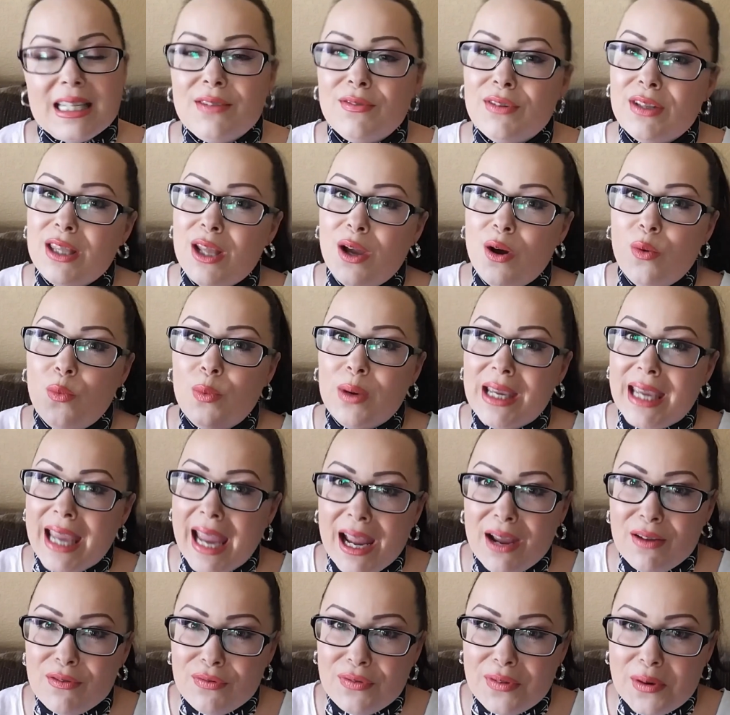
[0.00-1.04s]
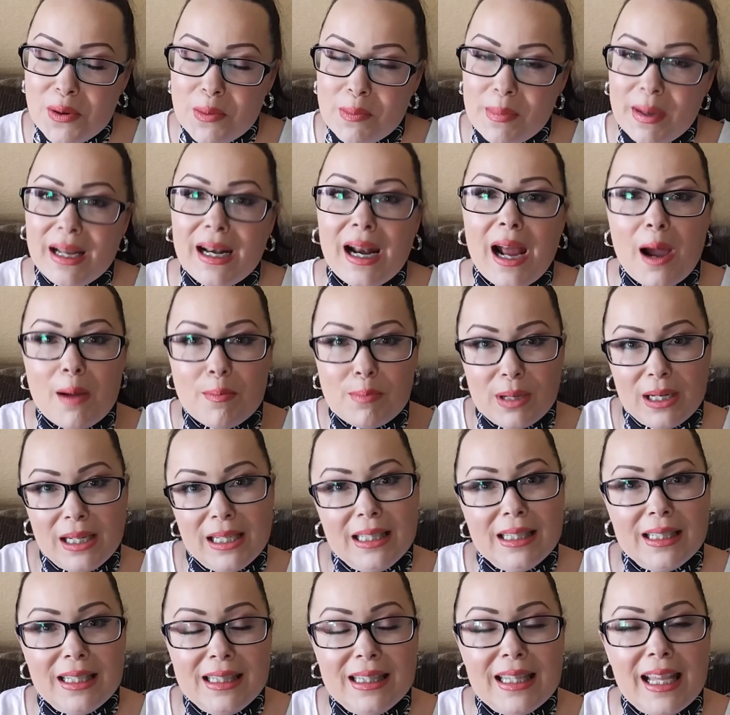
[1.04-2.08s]
Even though we can't film it, I'm going
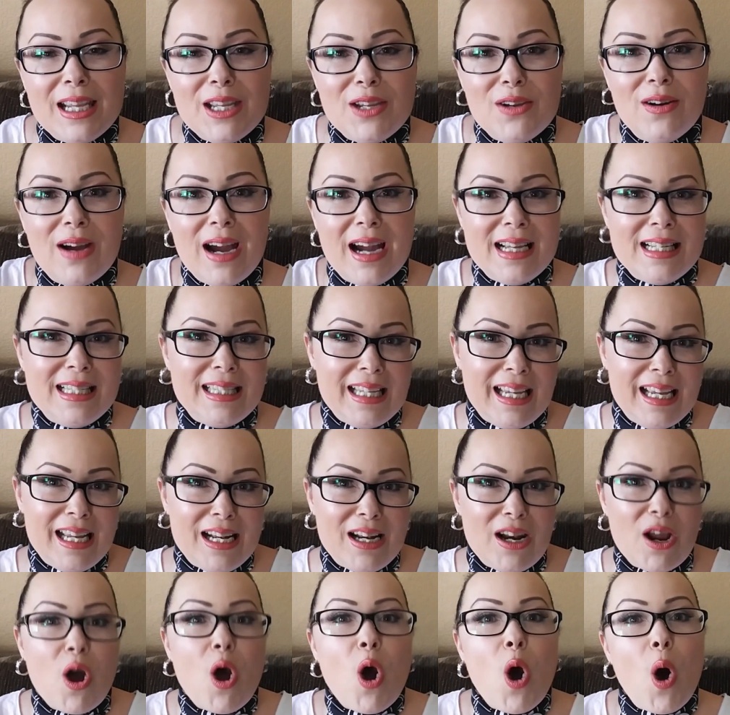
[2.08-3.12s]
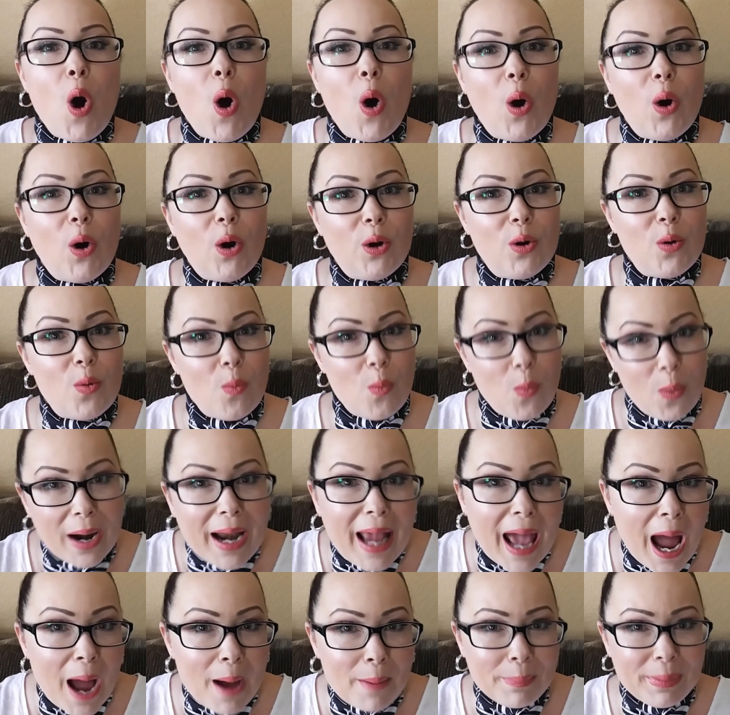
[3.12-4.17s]
to let you guys in on what
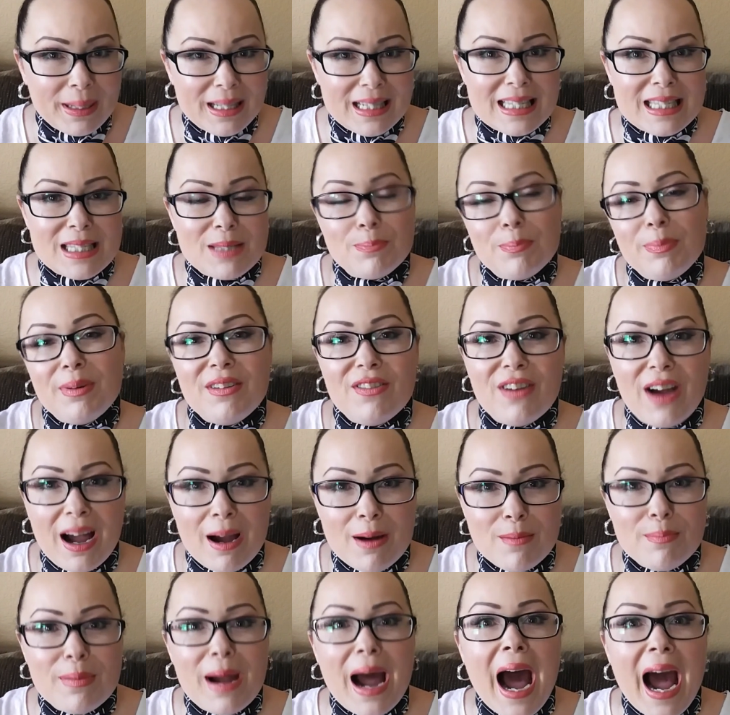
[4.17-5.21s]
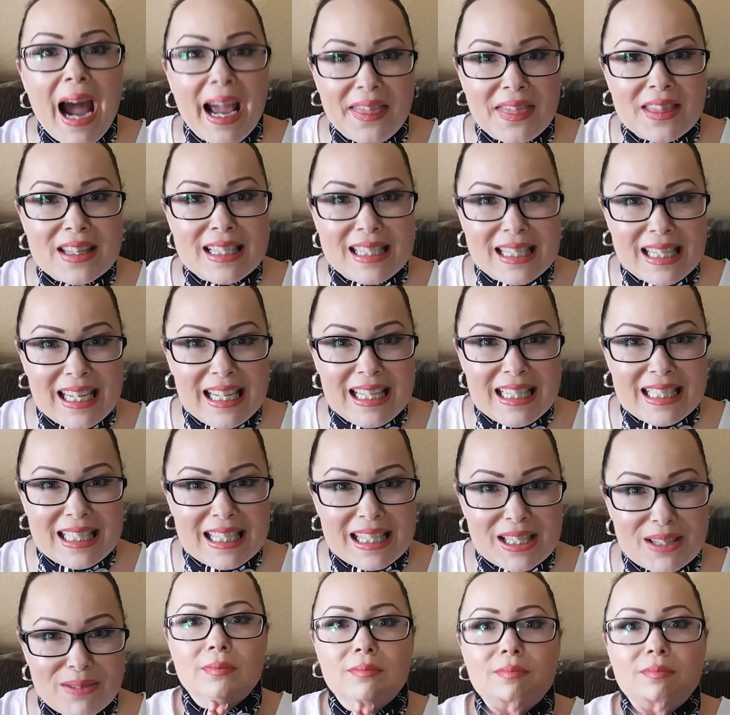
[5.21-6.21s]
happens behind the scenes.